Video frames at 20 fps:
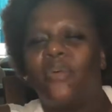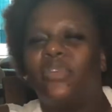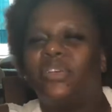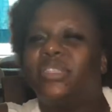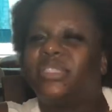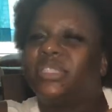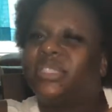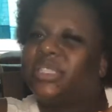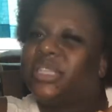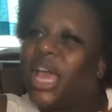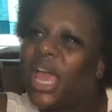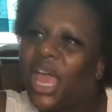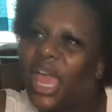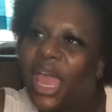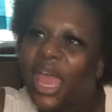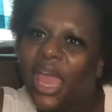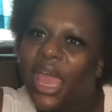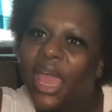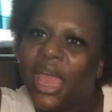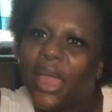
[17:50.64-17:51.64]
was
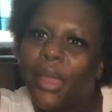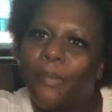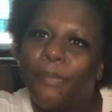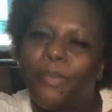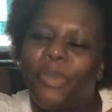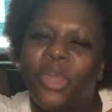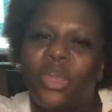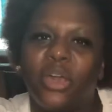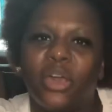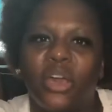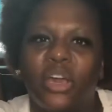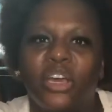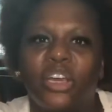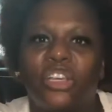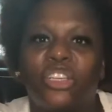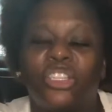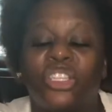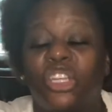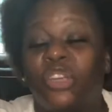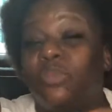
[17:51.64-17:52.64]
sad
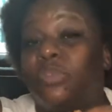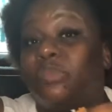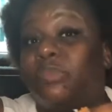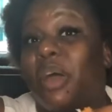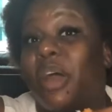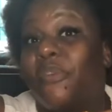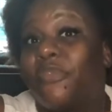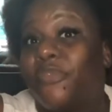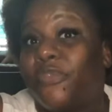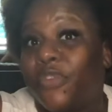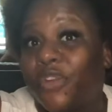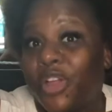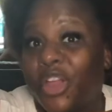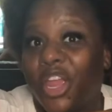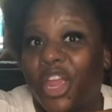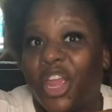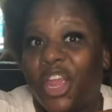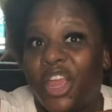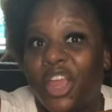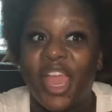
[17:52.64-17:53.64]
because she was my
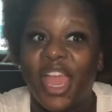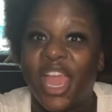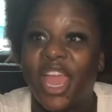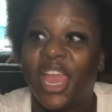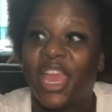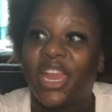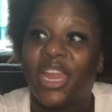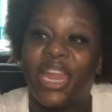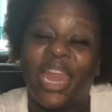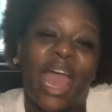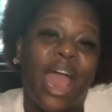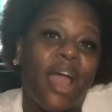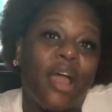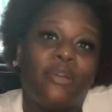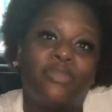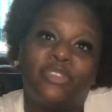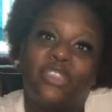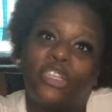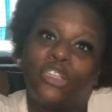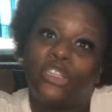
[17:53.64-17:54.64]
friend. And now
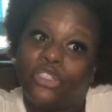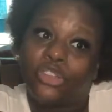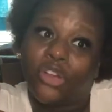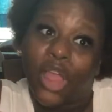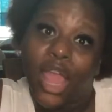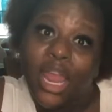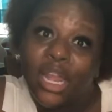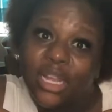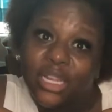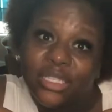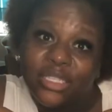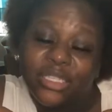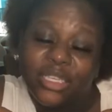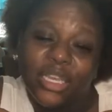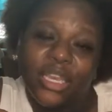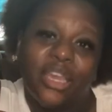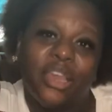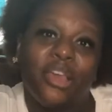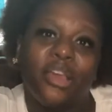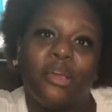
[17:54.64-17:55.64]
I was attracted to
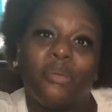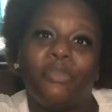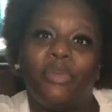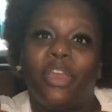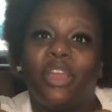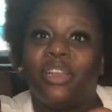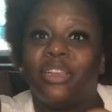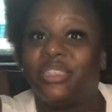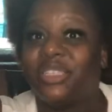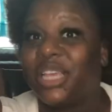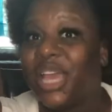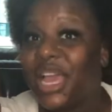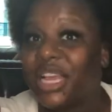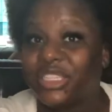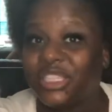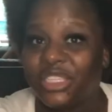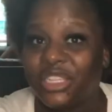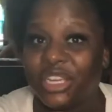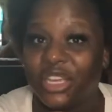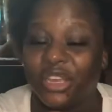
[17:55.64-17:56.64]
him and
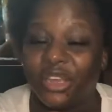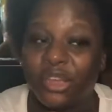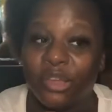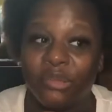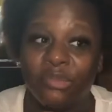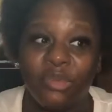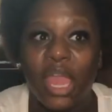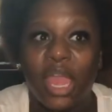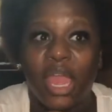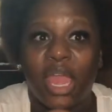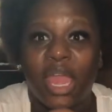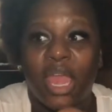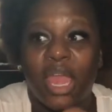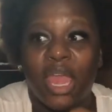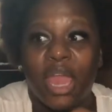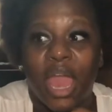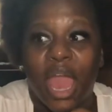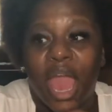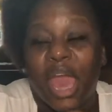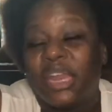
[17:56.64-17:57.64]
attached to him.
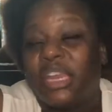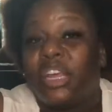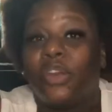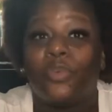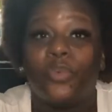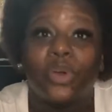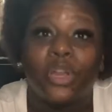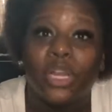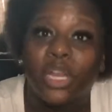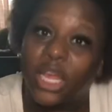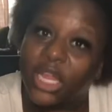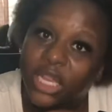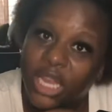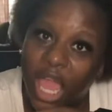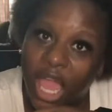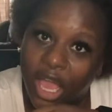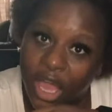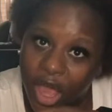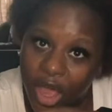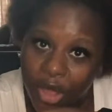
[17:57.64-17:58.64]
And I didn't want to let
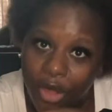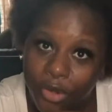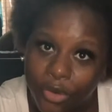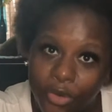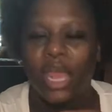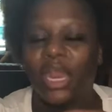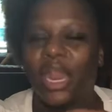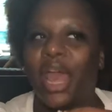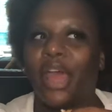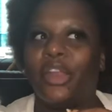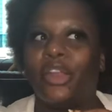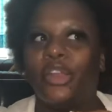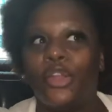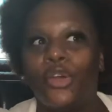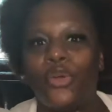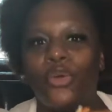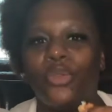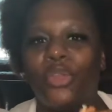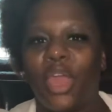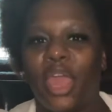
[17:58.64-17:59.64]
that go. And I
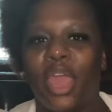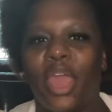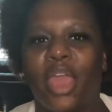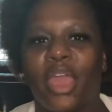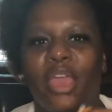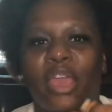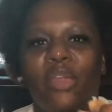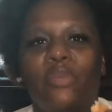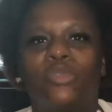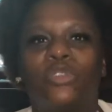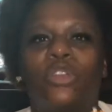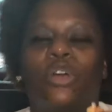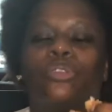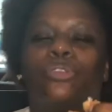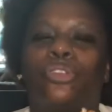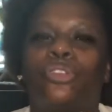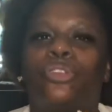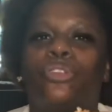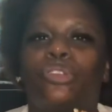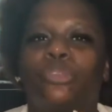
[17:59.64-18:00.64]
knew that he was going
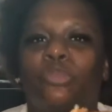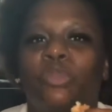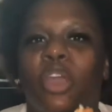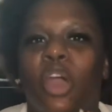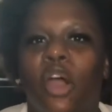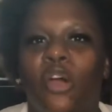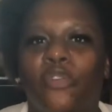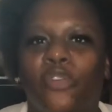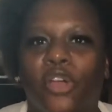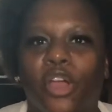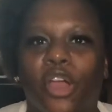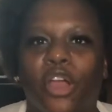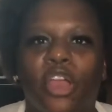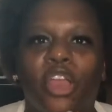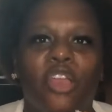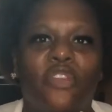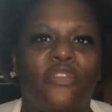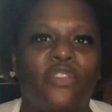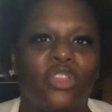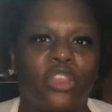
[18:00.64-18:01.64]
to choose me over her,
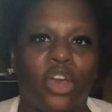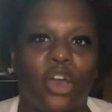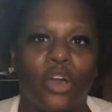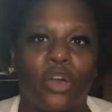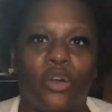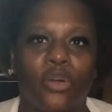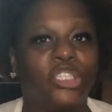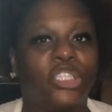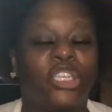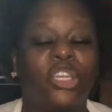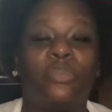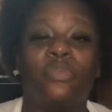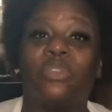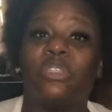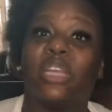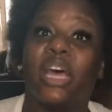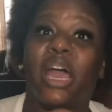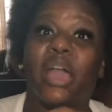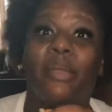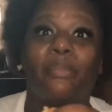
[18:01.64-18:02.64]
even though she was,
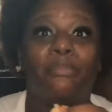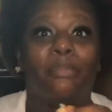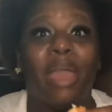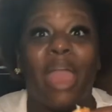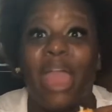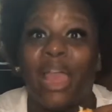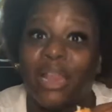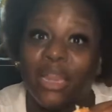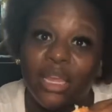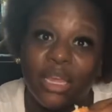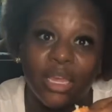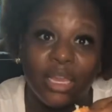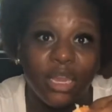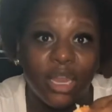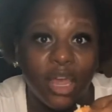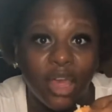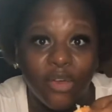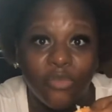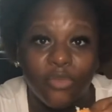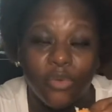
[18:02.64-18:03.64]
like, madly in love